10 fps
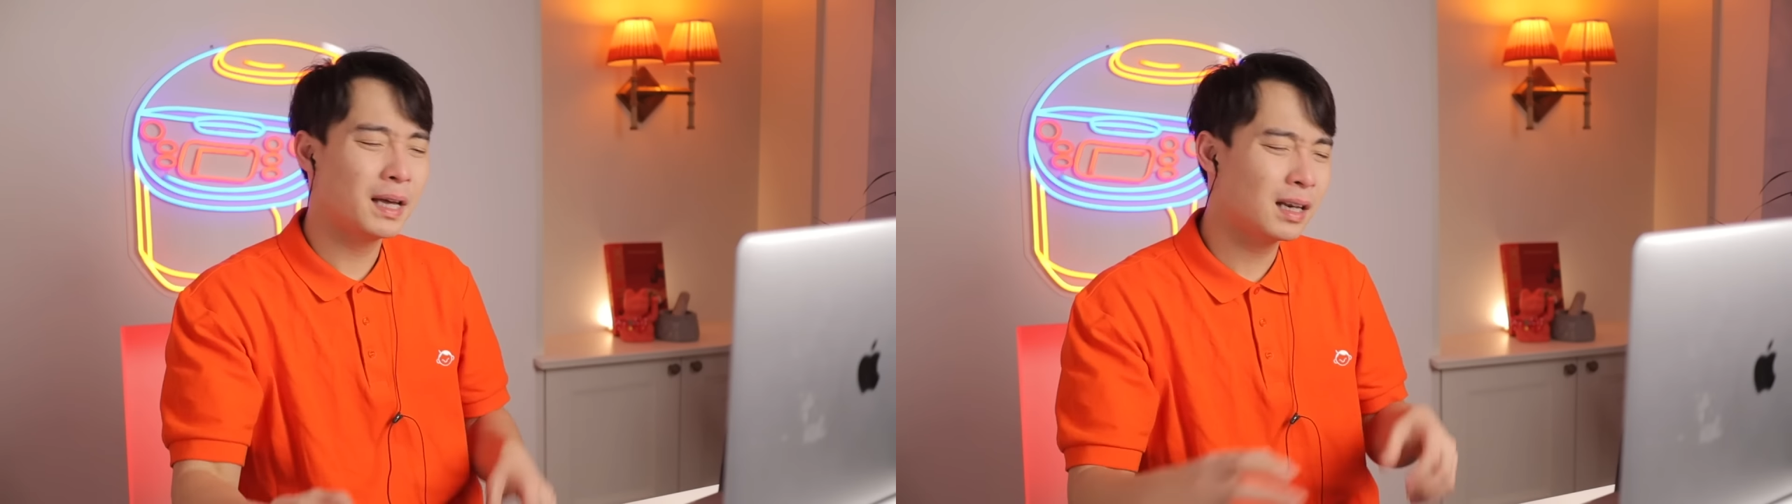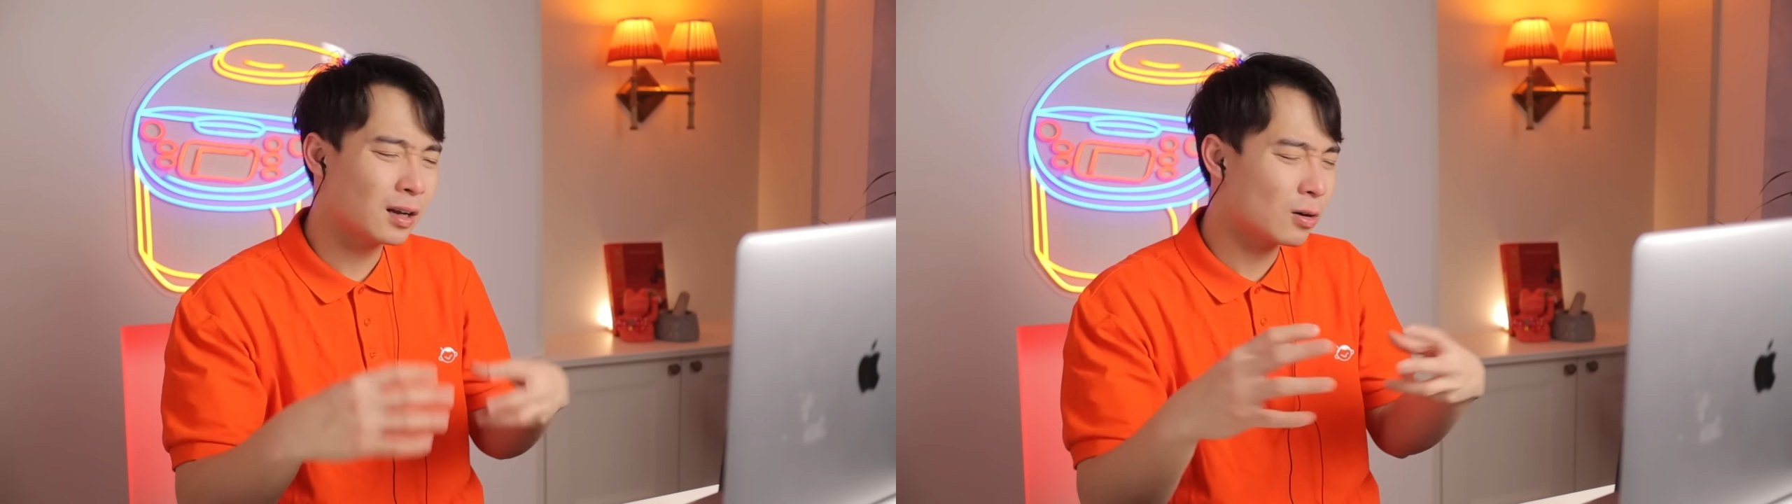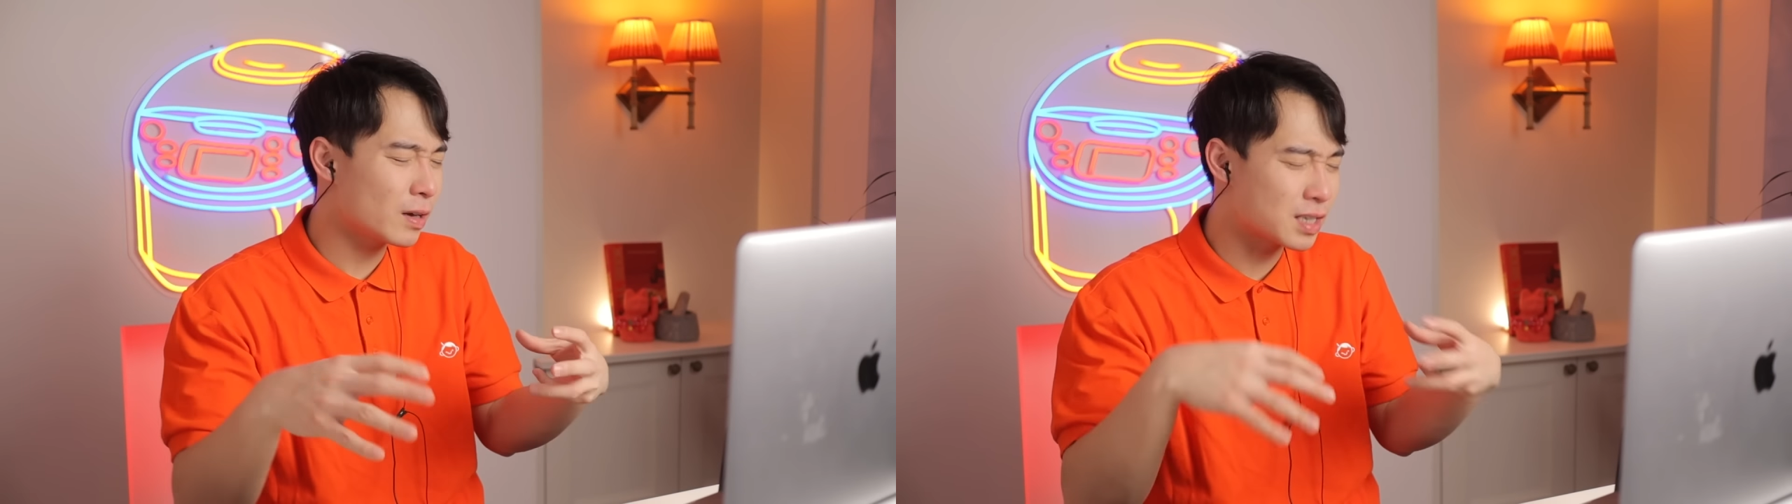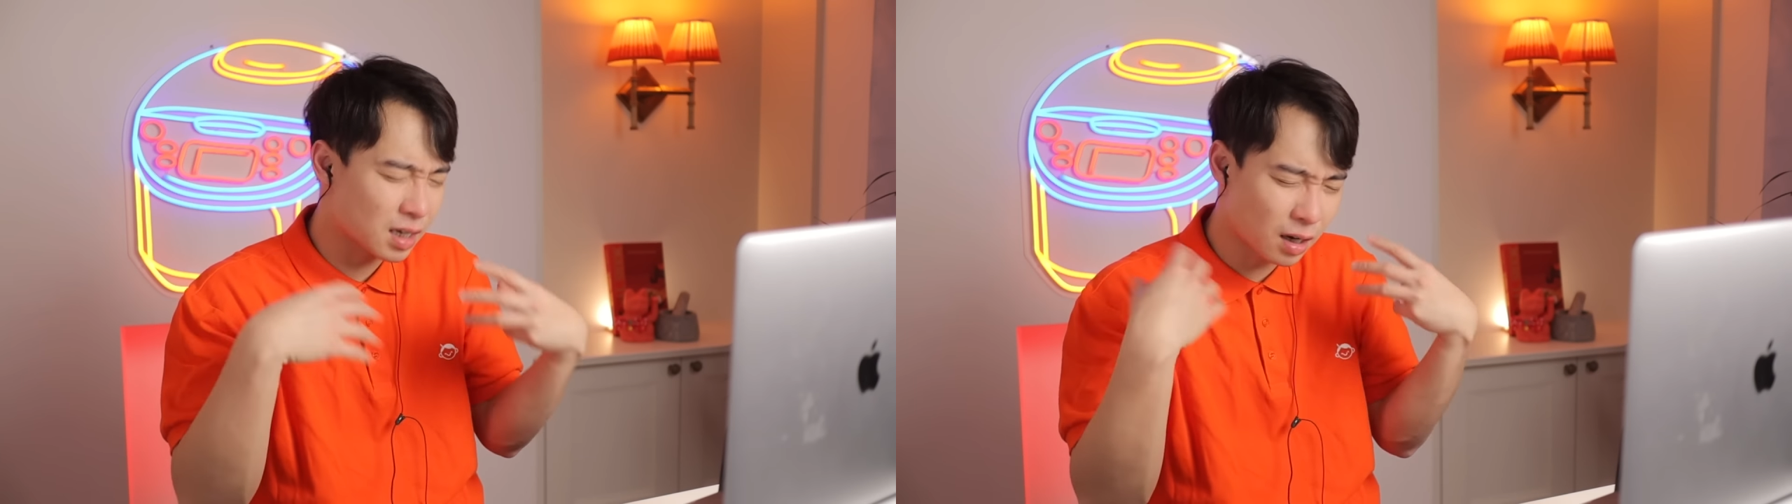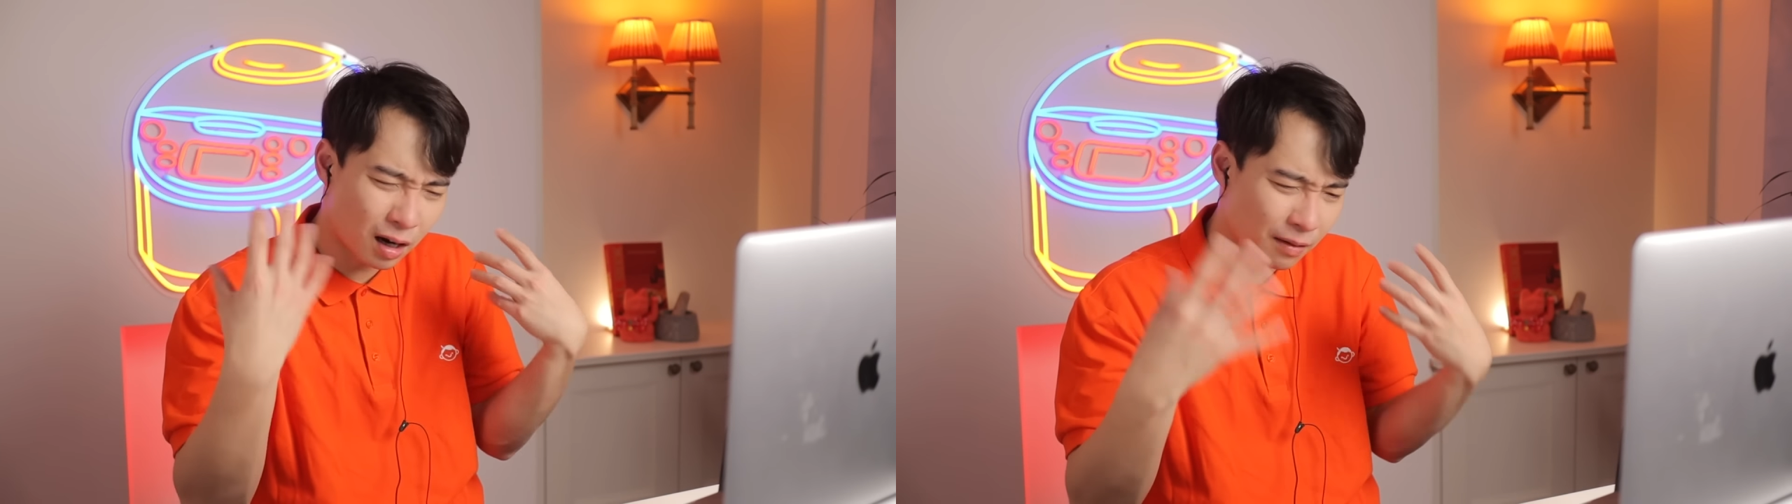Pillow is
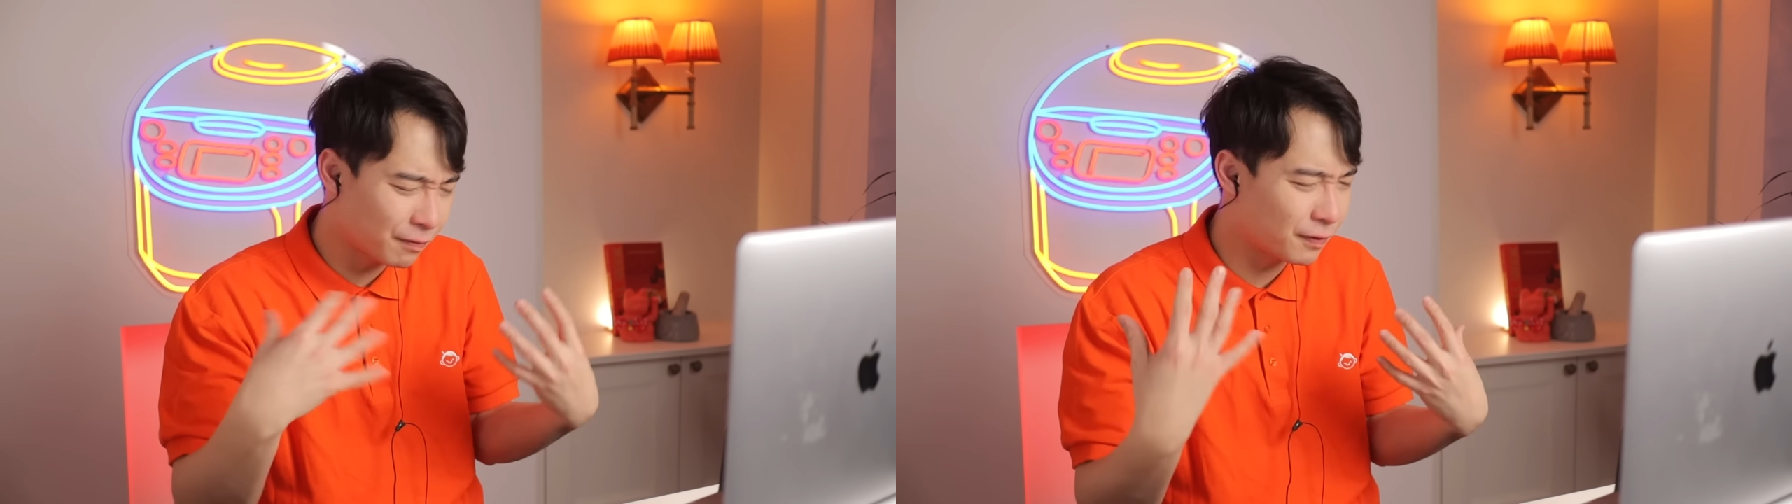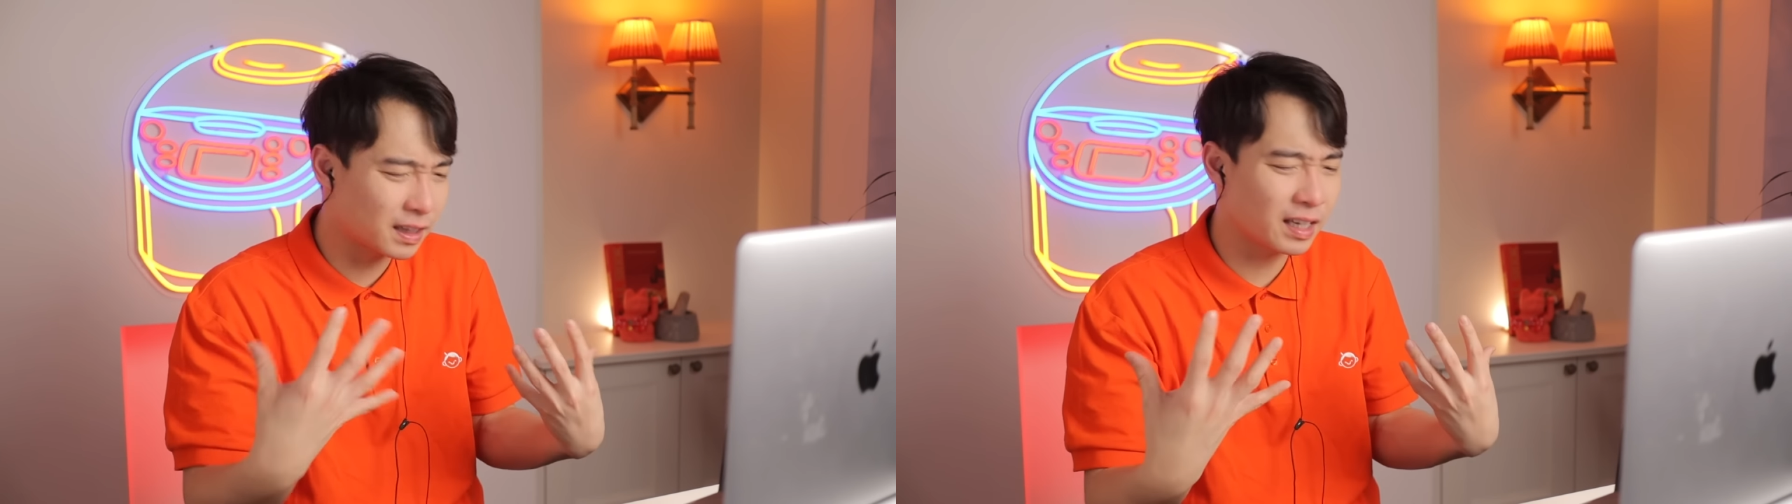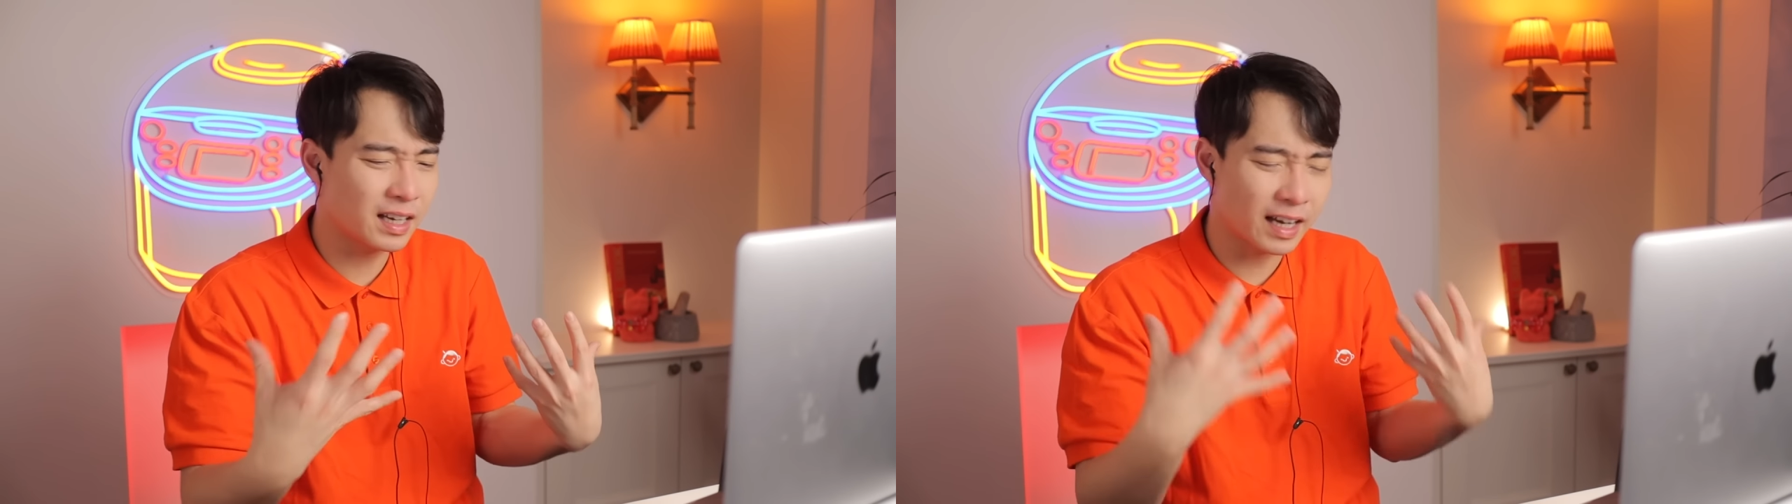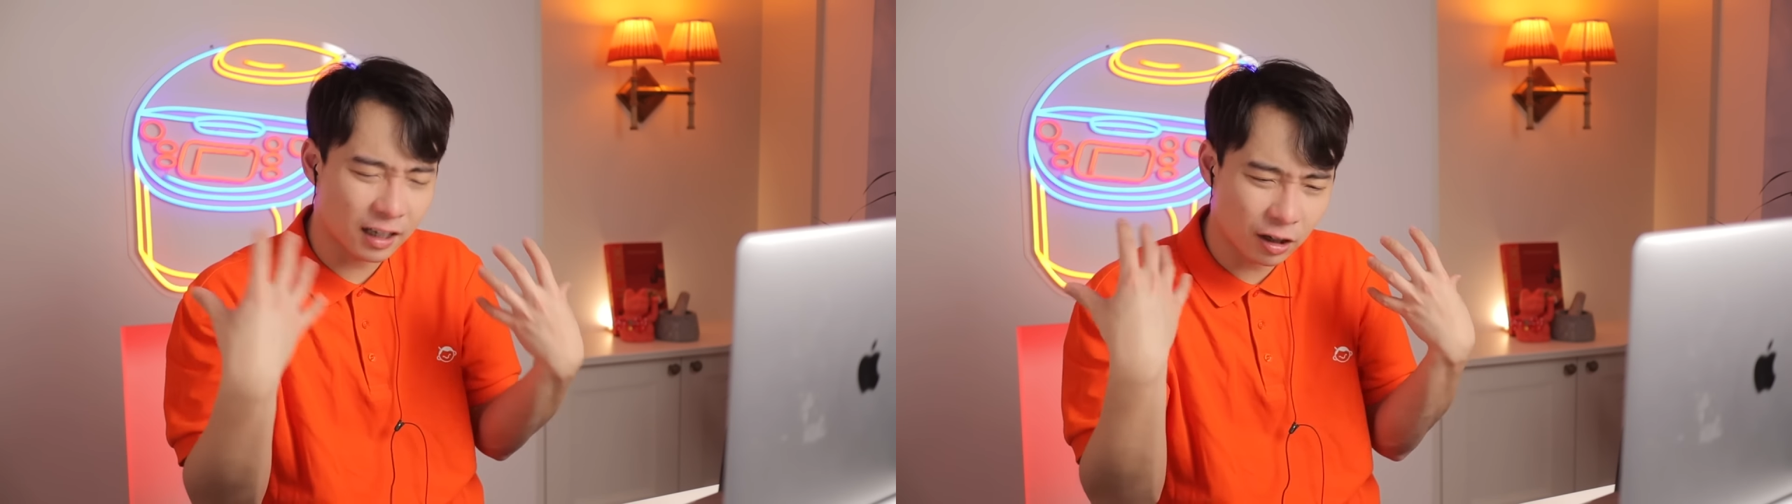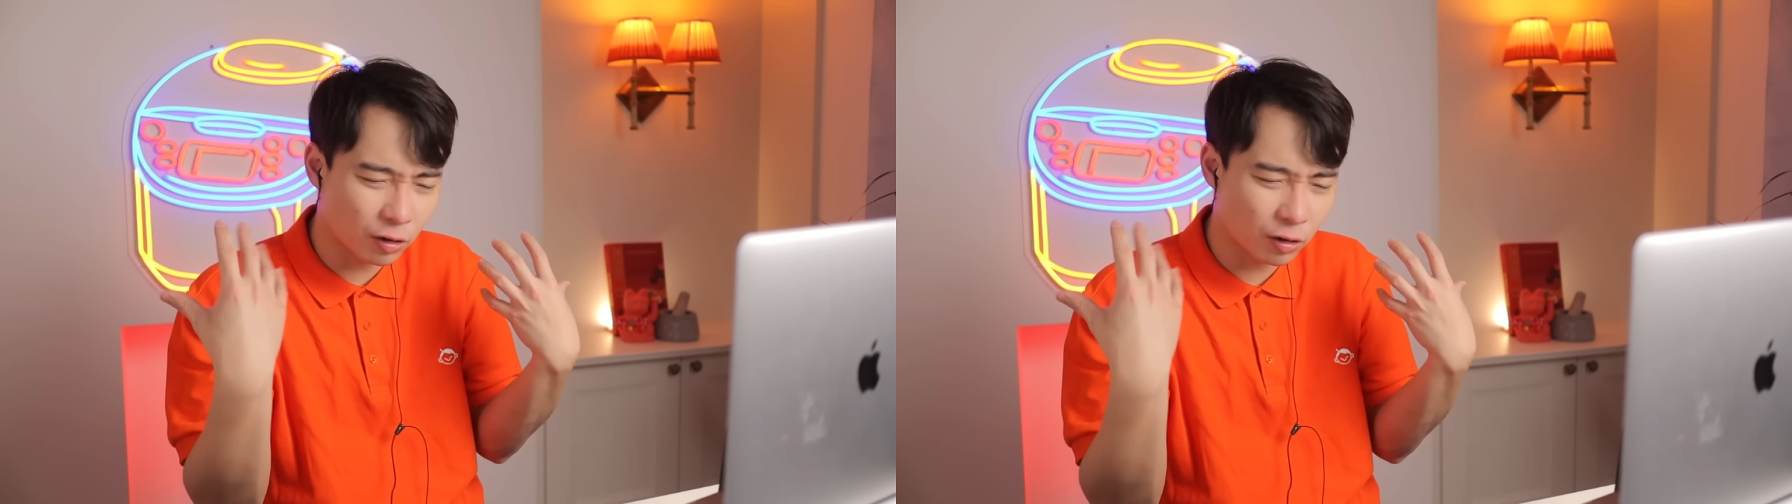comforting and